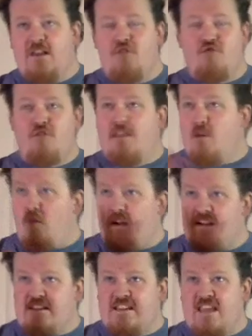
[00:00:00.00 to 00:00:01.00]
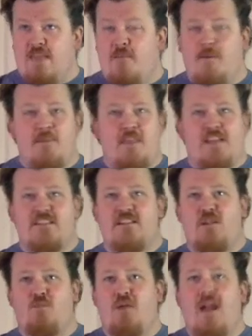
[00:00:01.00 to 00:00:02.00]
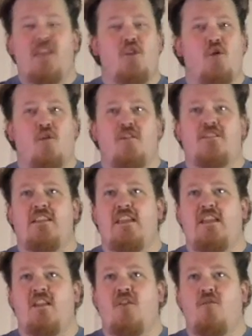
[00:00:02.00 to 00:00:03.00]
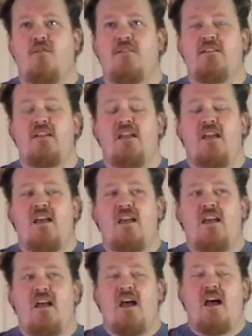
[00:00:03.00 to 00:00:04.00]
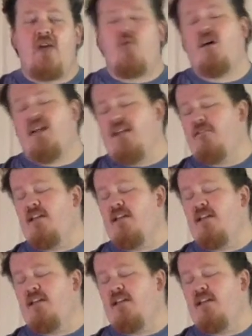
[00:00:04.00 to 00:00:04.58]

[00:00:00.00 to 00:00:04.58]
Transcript: Really wanted to keep up that brand loyalty, you know.